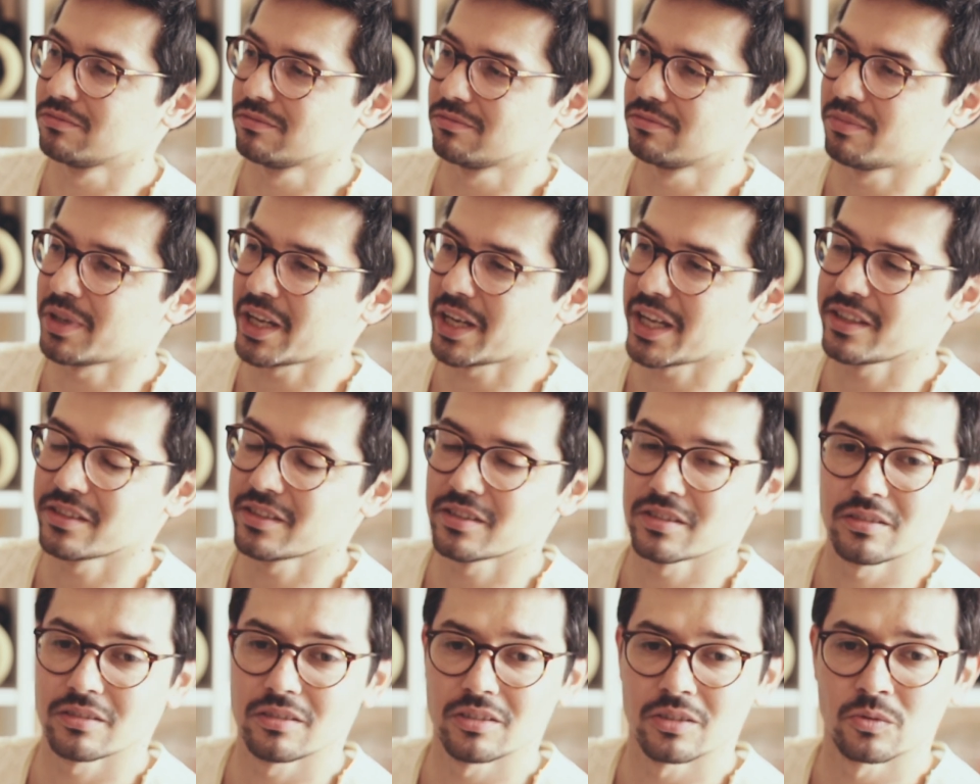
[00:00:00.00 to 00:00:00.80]

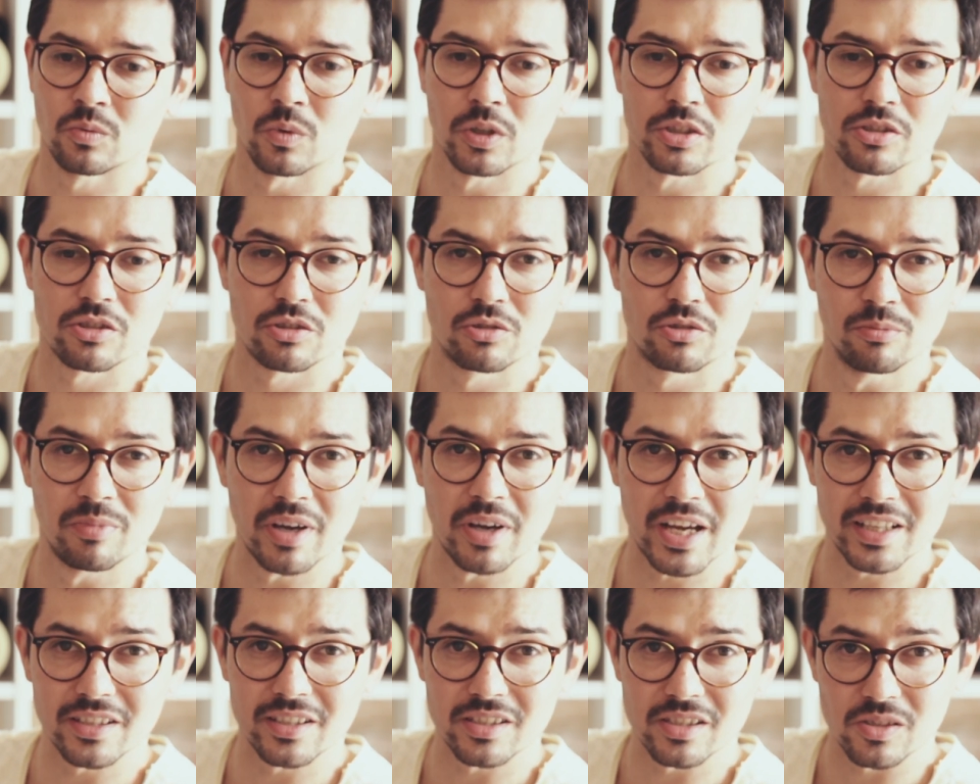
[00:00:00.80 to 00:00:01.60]
bend
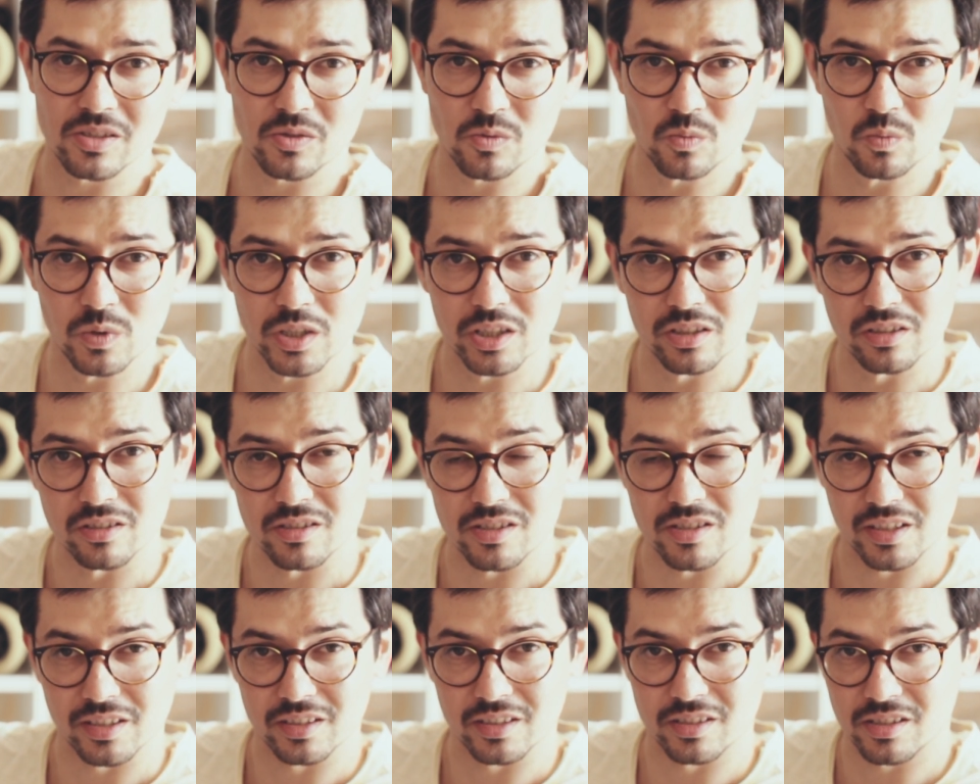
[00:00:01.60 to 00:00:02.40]
these
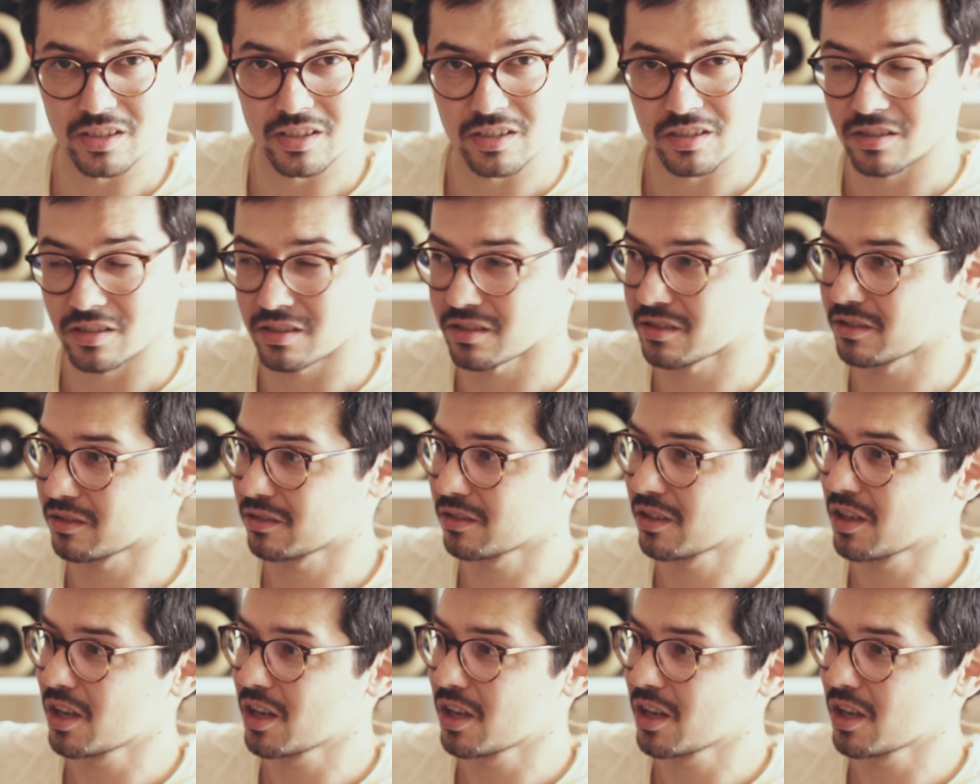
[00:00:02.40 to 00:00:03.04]
wheels like this.